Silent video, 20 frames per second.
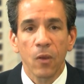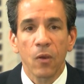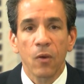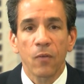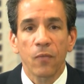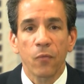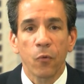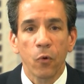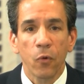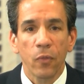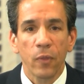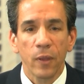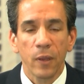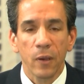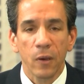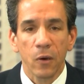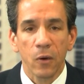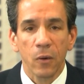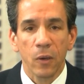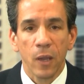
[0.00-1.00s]
For the
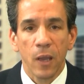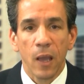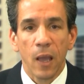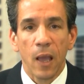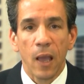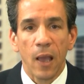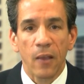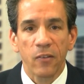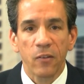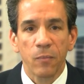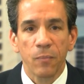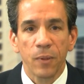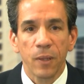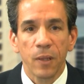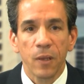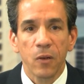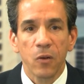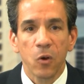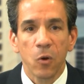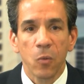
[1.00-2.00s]
year, S&P
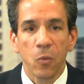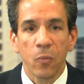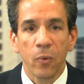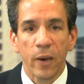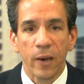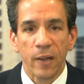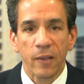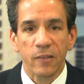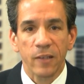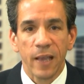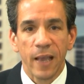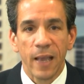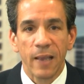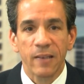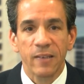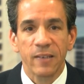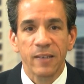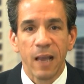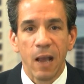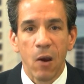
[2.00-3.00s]
Global Ratings has
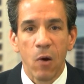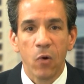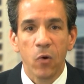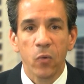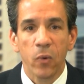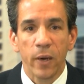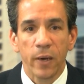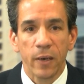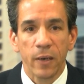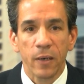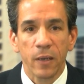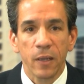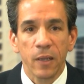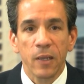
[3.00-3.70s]
downgraded